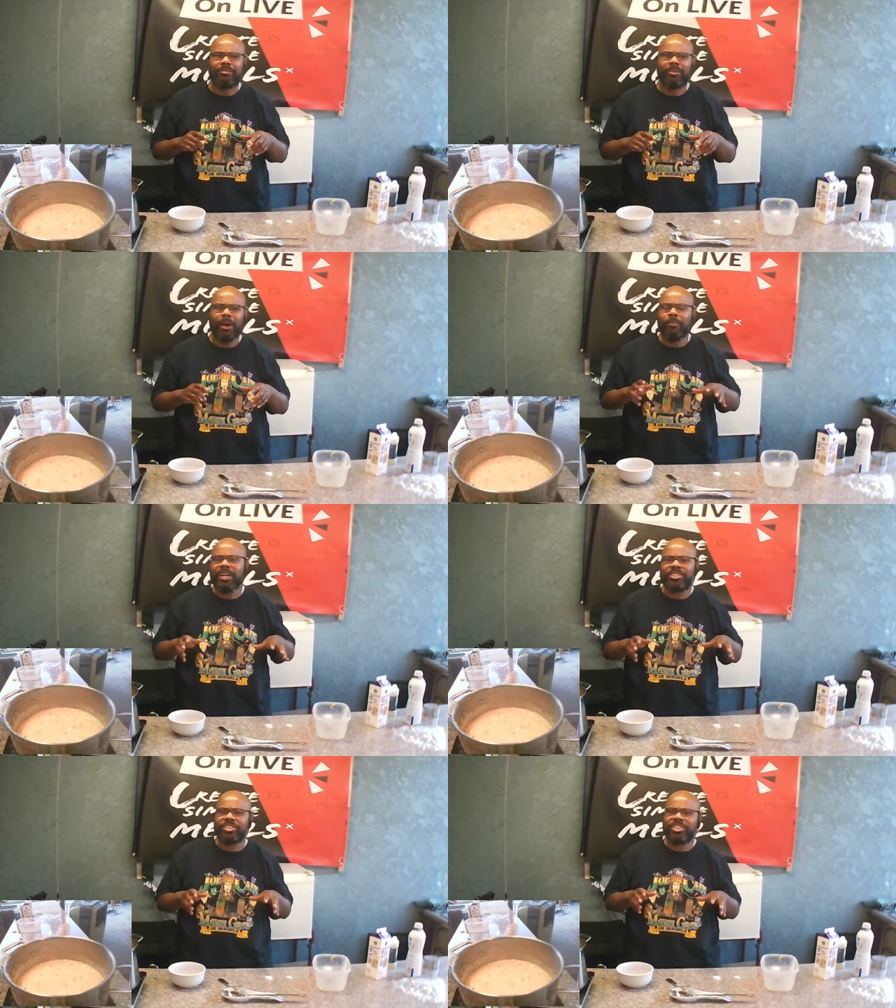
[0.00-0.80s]
a
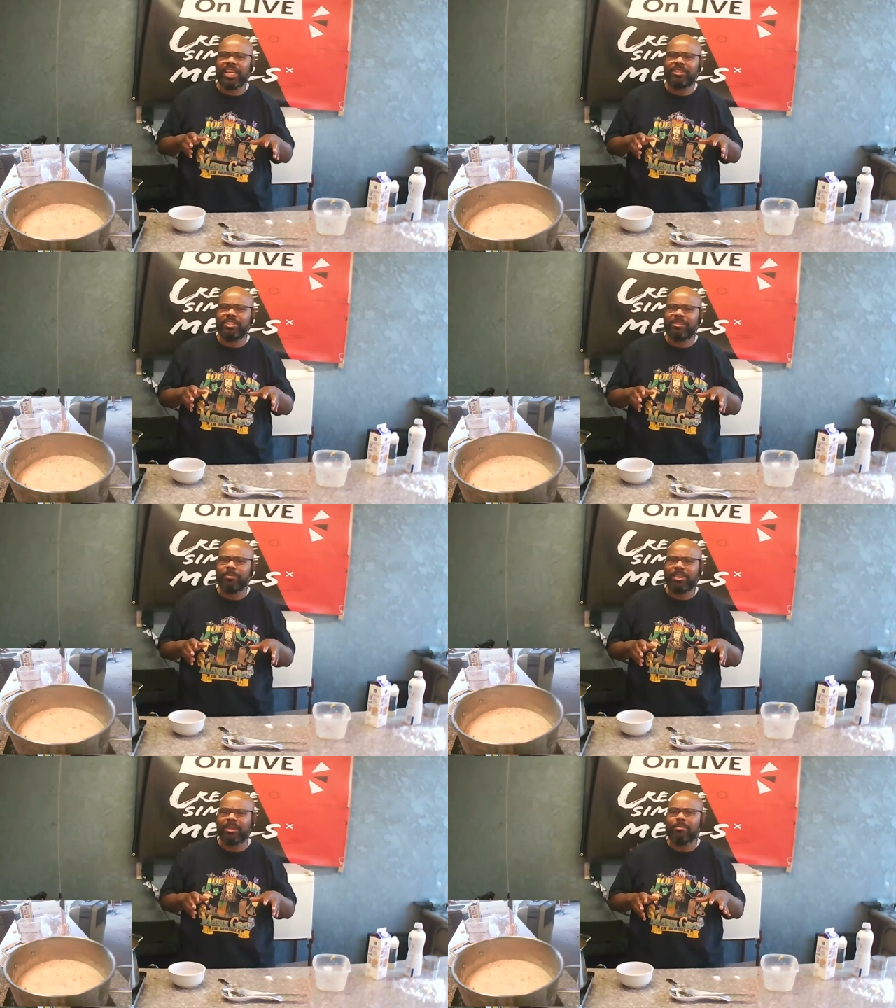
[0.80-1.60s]
bunch of cheeses,
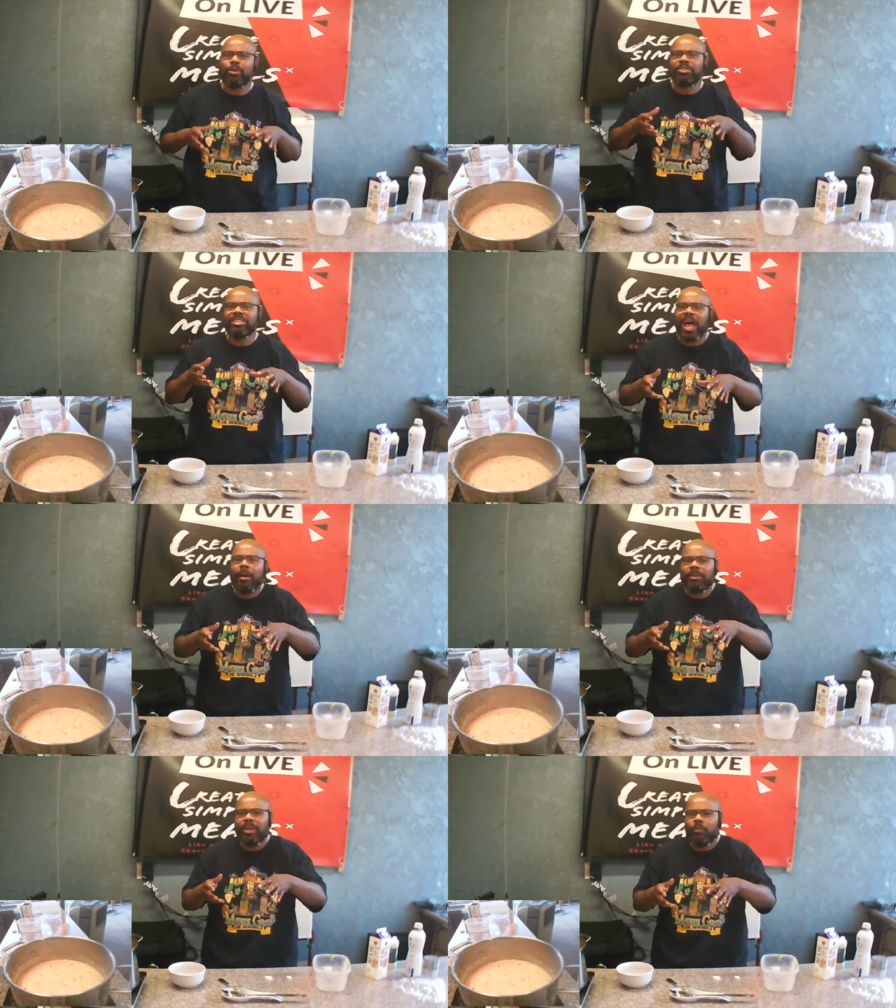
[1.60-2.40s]
but the most
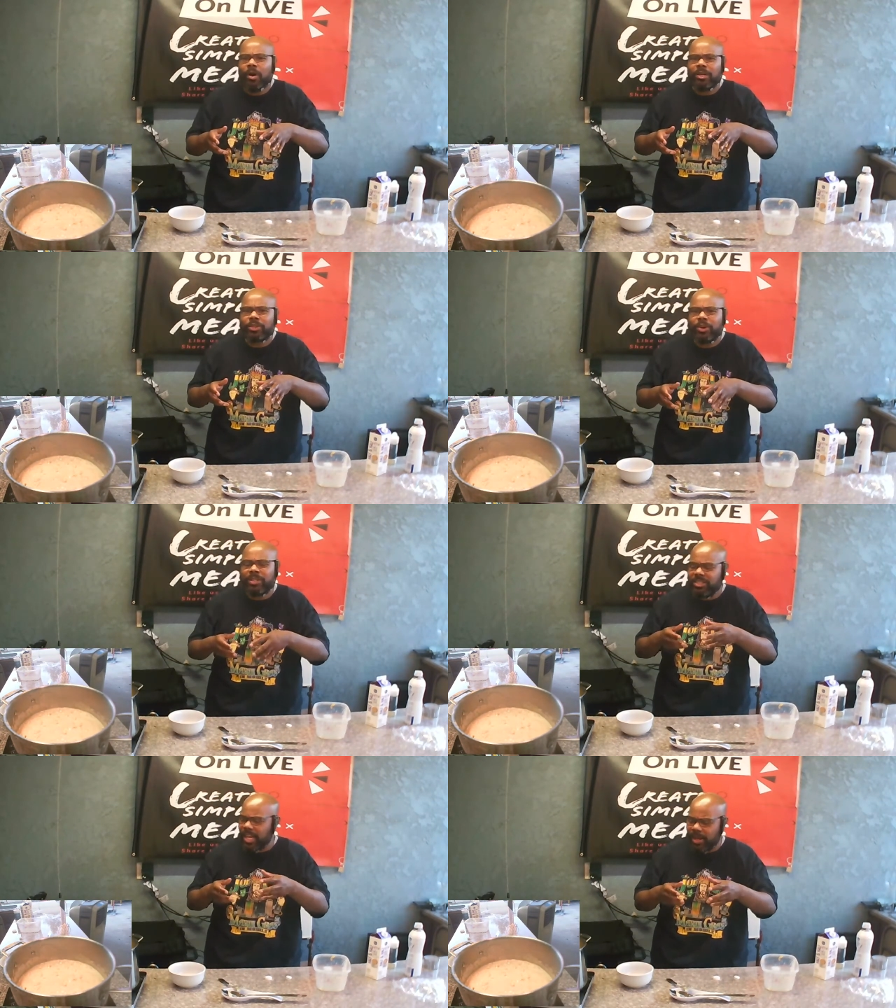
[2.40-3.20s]
dominant ones are going to
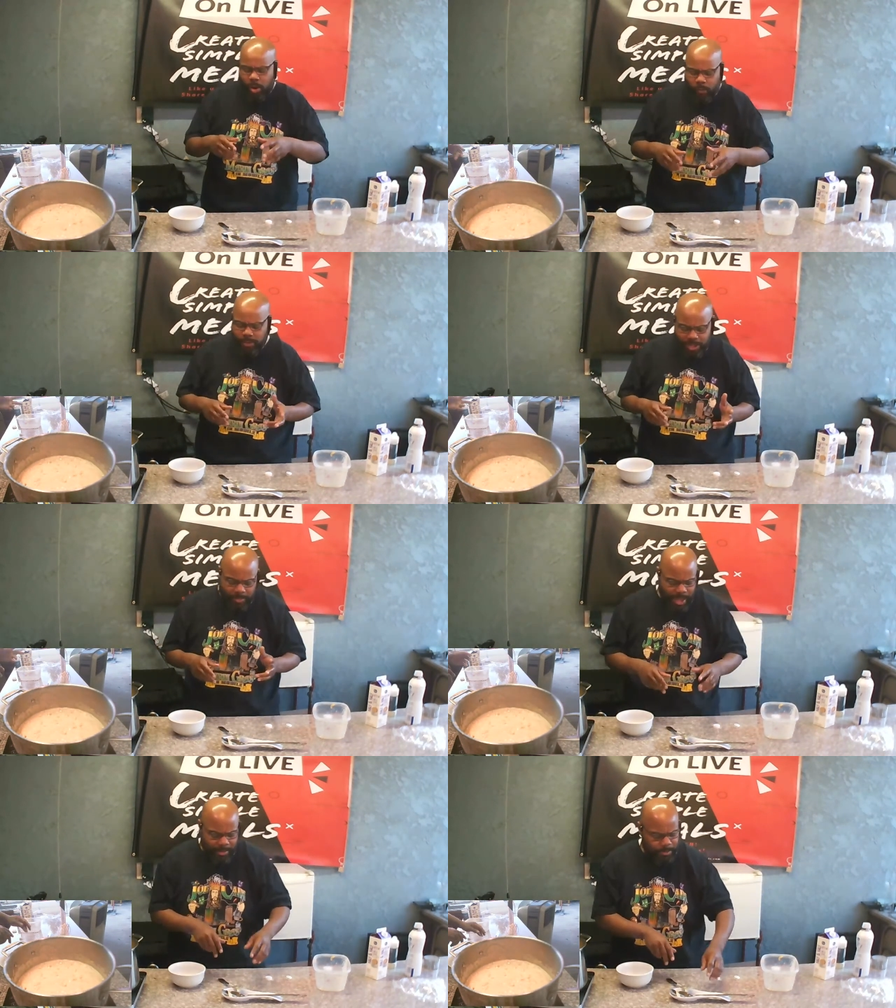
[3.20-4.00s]
take over. So I'm
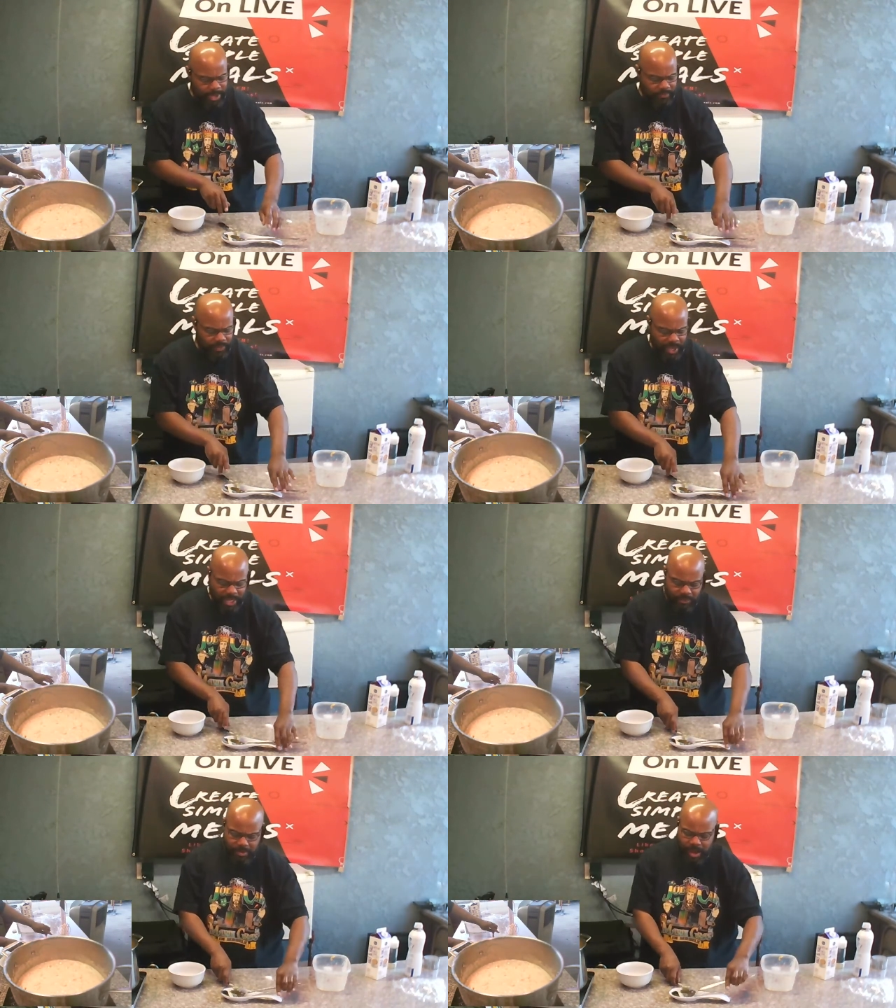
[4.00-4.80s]
not a big fan
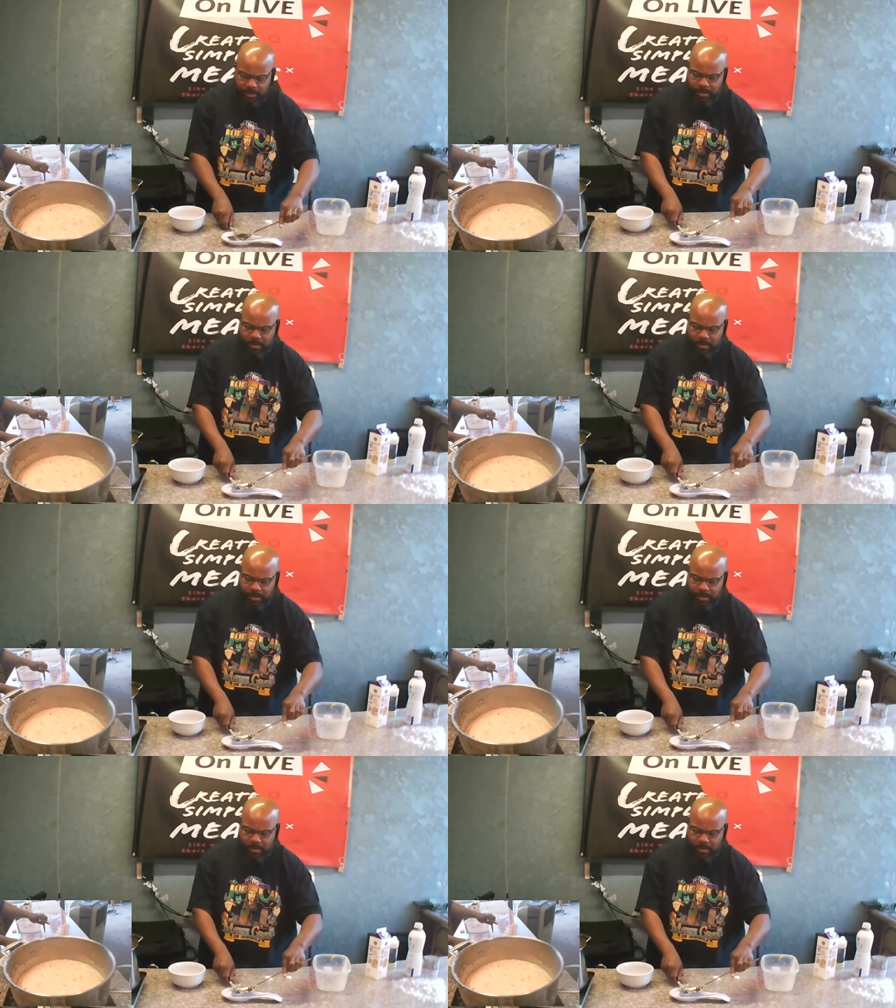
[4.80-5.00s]
of a